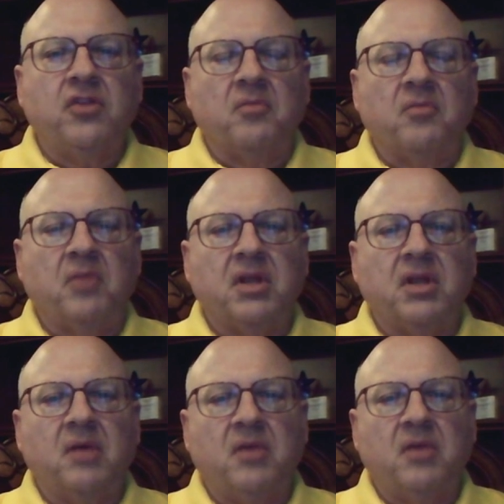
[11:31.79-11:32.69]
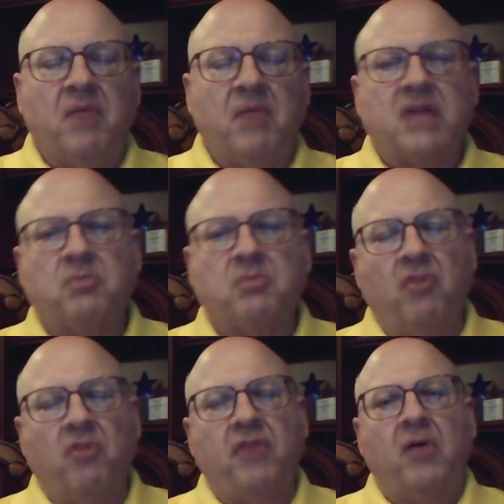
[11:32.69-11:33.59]
But they match
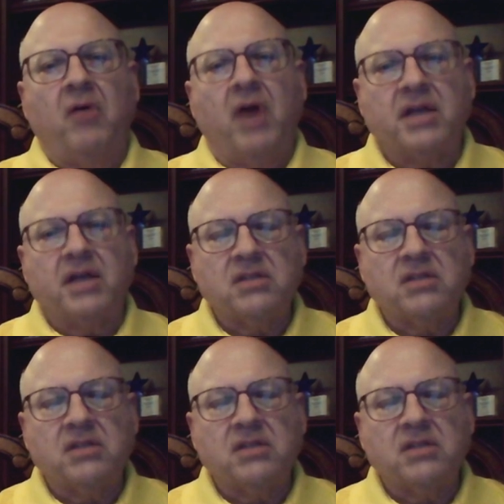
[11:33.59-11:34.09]
profile-wise